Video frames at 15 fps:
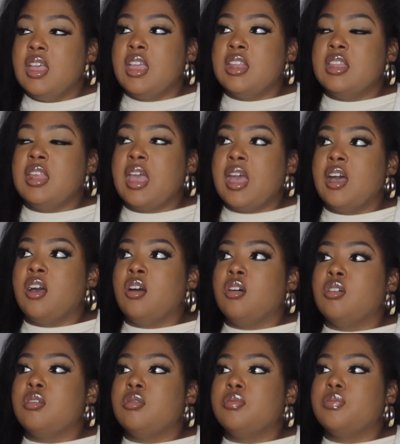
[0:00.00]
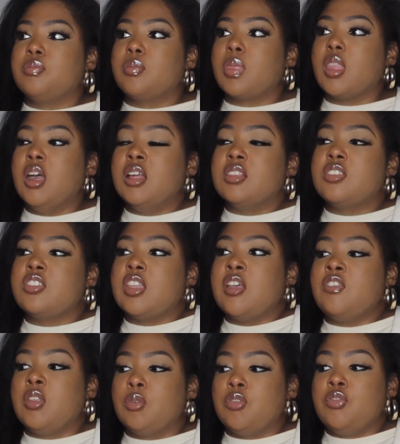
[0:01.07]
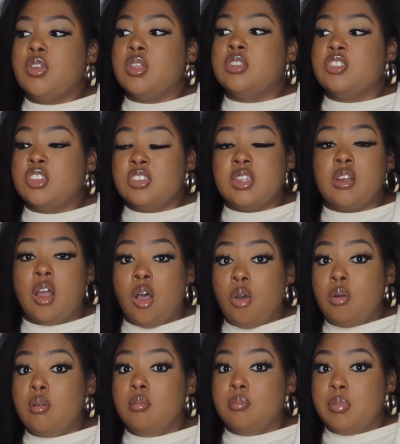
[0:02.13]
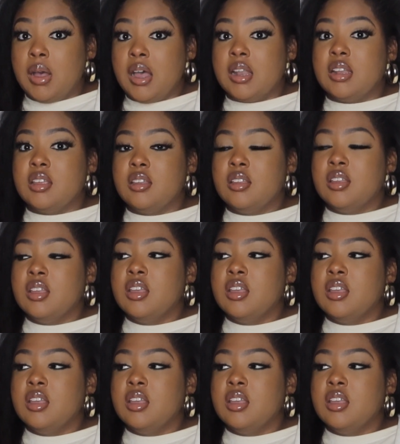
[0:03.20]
and how unsafe they would feel in just their own body.